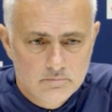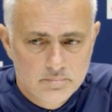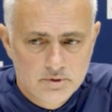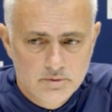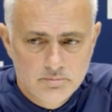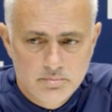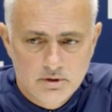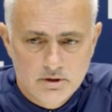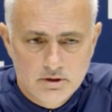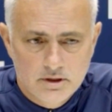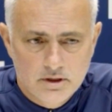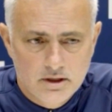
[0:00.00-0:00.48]

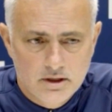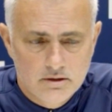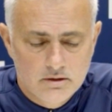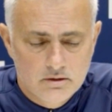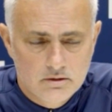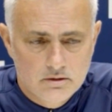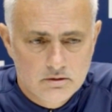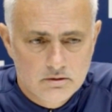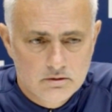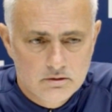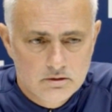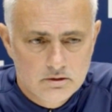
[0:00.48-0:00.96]
people
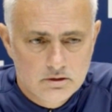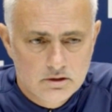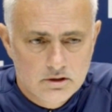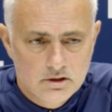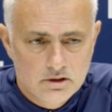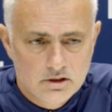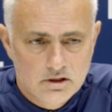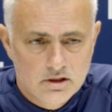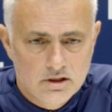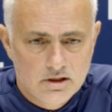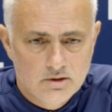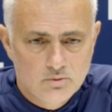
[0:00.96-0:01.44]
can
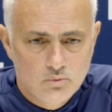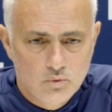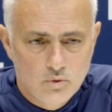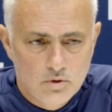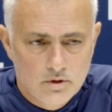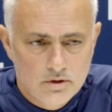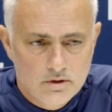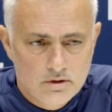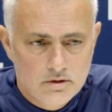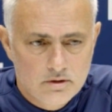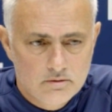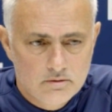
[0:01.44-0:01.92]

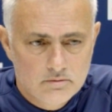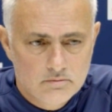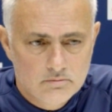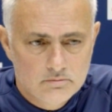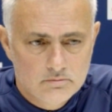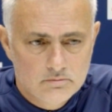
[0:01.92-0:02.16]
work